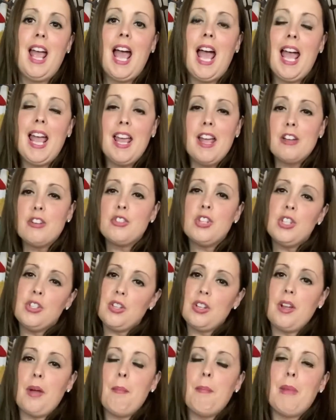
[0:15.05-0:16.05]
I actually
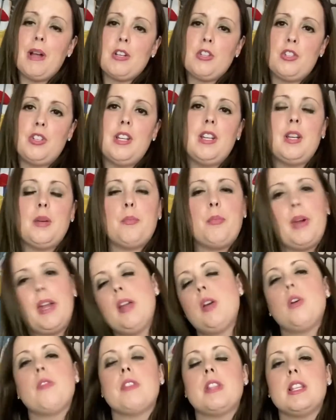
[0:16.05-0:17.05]
took a much needed
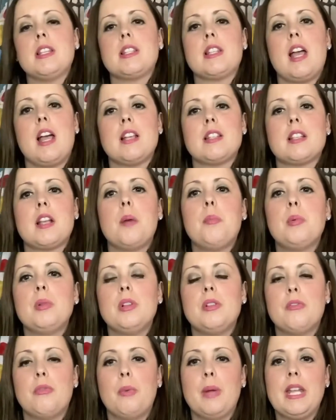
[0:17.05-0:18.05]
break over these last couple
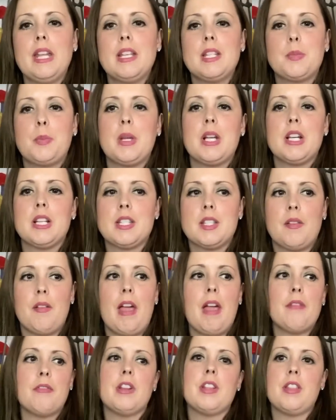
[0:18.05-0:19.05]
of weeks because of
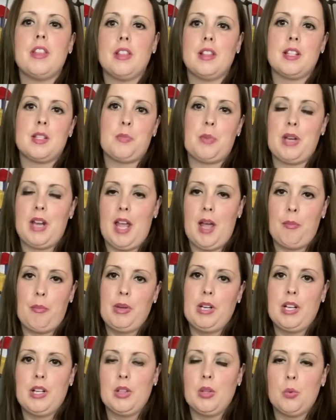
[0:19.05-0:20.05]
everything that's been
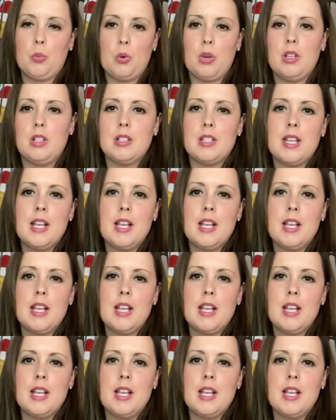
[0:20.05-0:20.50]
happening in the world.